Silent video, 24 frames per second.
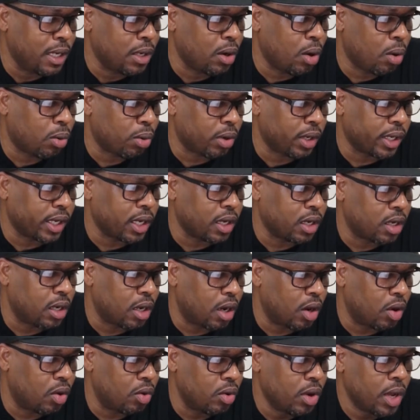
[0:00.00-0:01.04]
Hotaling &
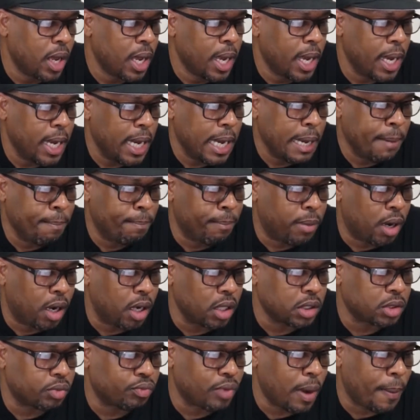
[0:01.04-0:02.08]
Co.
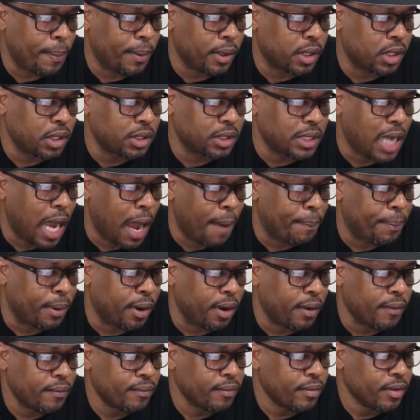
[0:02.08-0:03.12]
embossed replica
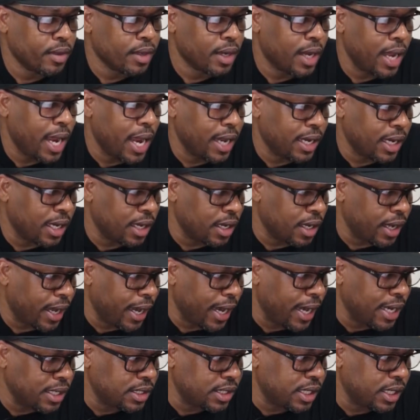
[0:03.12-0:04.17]
topper and an
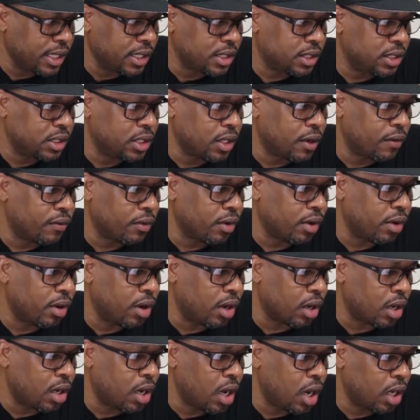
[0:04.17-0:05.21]
antique silver
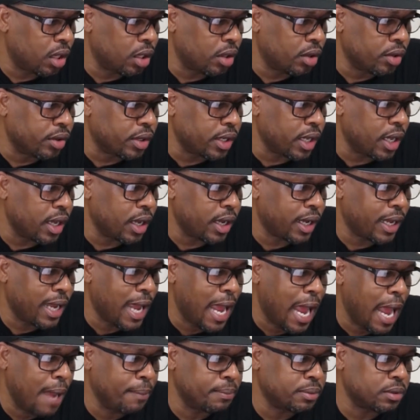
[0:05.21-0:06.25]
colored
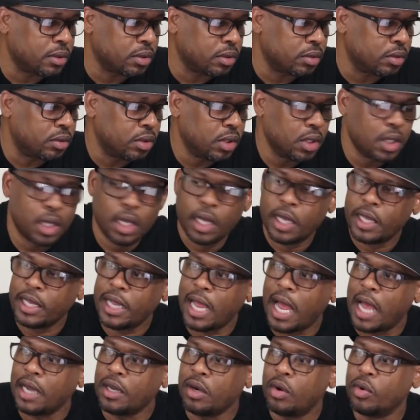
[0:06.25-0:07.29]
capsule.
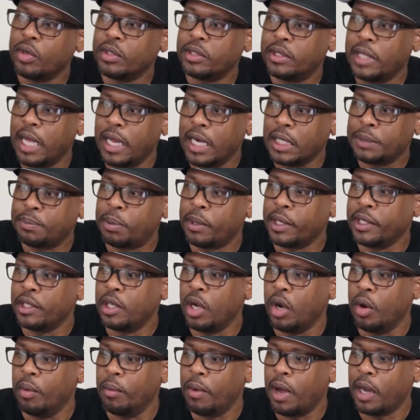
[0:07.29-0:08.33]
Yeah, I noticed that. That's pretty
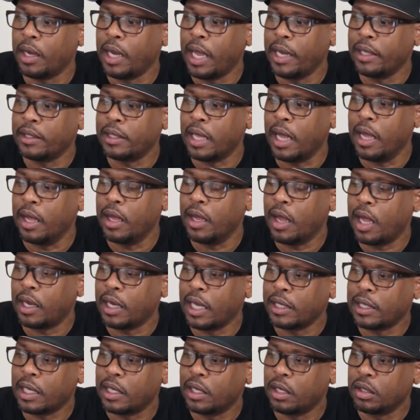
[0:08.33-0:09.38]
dope. I like that. I
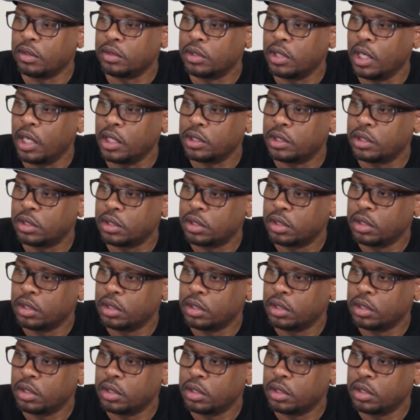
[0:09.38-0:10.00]
like that little touch.